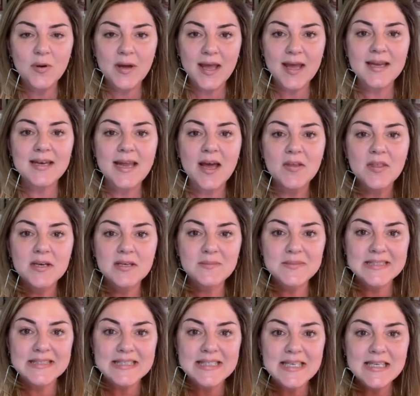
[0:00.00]
okay, now that
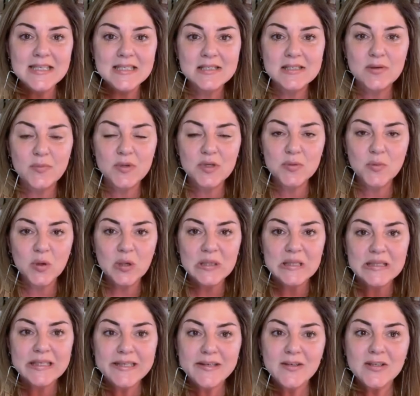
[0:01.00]
I'm seeing so much more
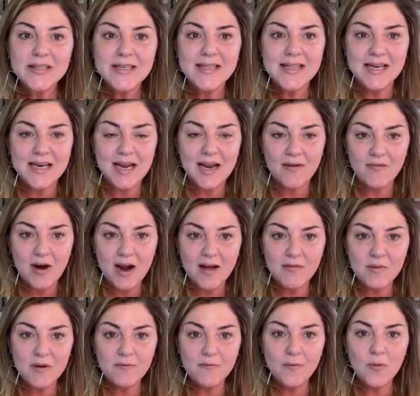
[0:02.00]
clearly than I ever
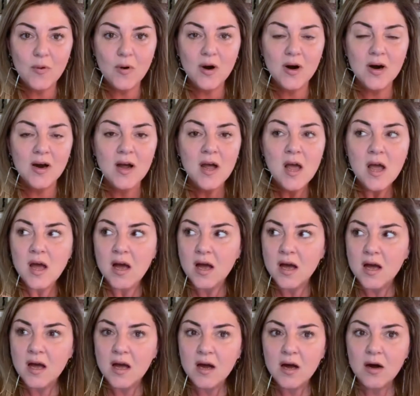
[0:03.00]
have before,
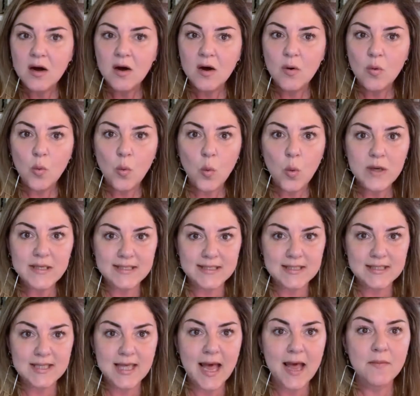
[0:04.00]
what
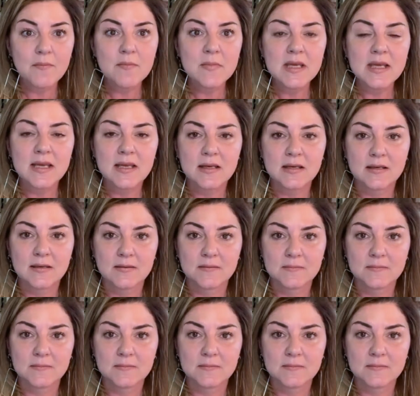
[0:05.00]
does that mean?